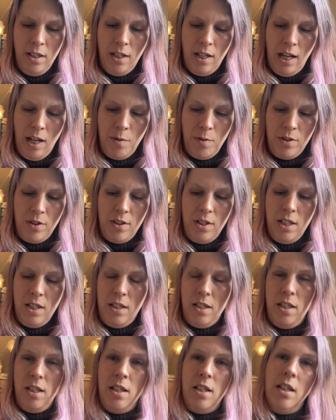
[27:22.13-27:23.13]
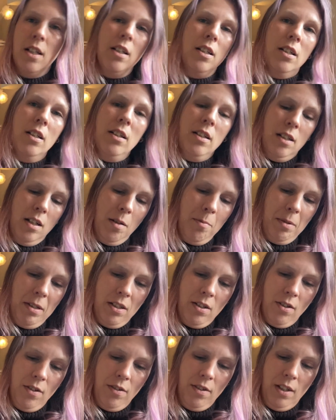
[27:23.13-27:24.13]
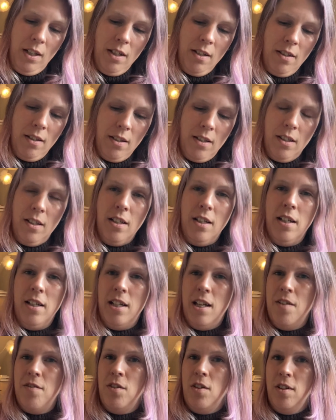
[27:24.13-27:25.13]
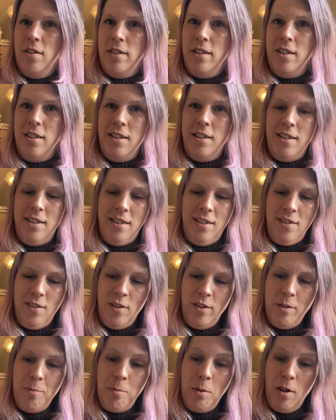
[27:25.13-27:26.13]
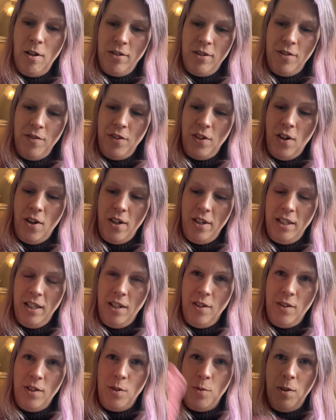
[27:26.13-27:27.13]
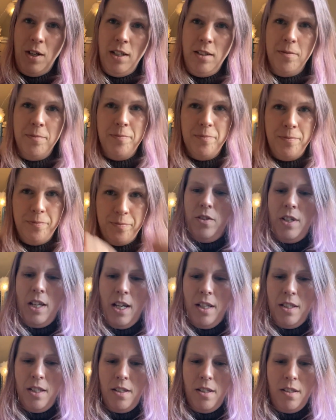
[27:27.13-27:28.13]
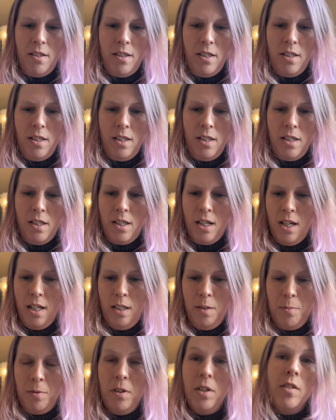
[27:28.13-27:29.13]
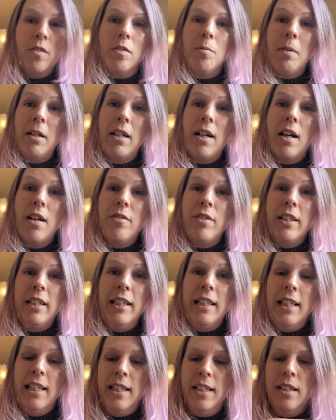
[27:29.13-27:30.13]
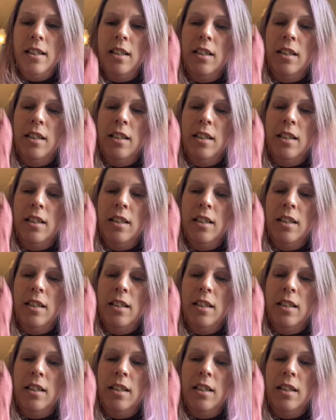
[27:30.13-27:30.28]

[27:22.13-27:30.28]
I was knitting a bit on this. I have all the balls of yarn here as well. So yeah, this is the Kylie pullover by Irene Lynn.